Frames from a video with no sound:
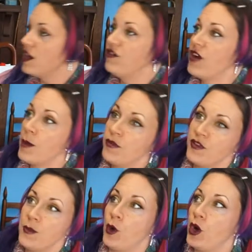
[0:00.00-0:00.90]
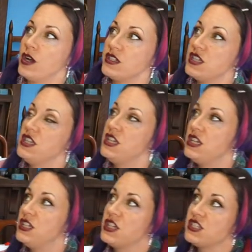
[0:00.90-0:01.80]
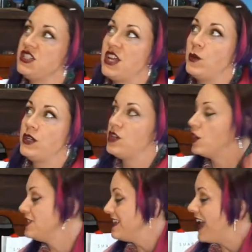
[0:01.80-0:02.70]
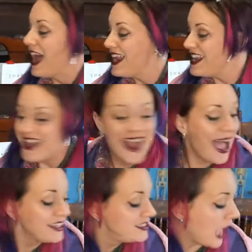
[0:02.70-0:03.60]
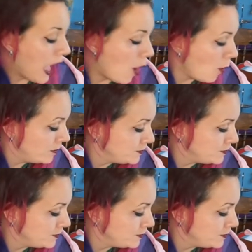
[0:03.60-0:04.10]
from Freeport, the next day we docked in Nassau.